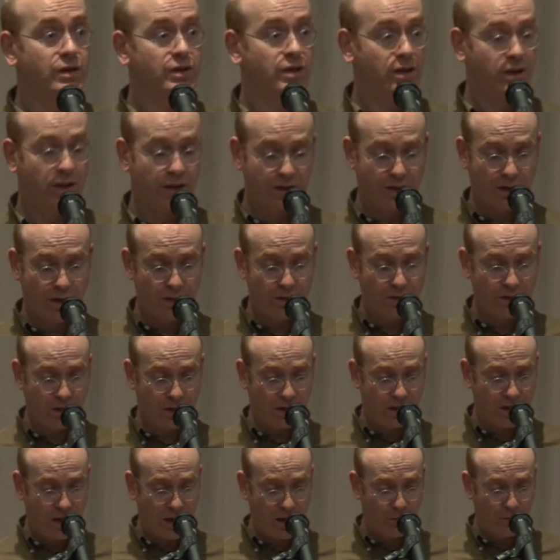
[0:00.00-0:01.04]
to is going to
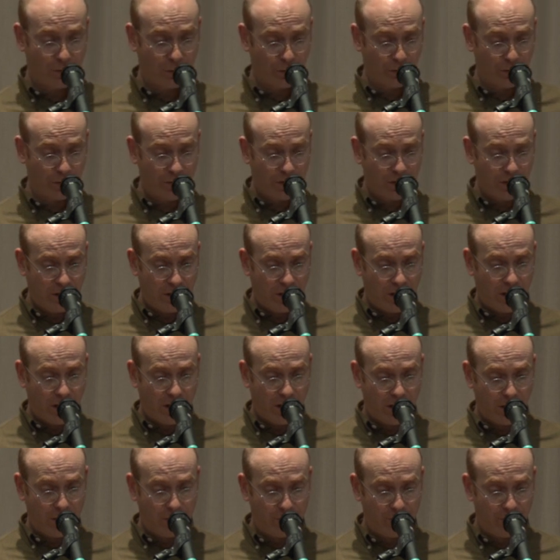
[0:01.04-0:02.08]
enable
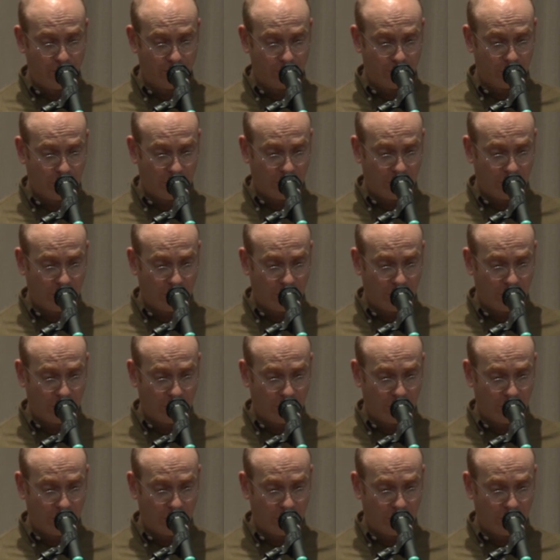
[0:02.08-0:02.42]
um,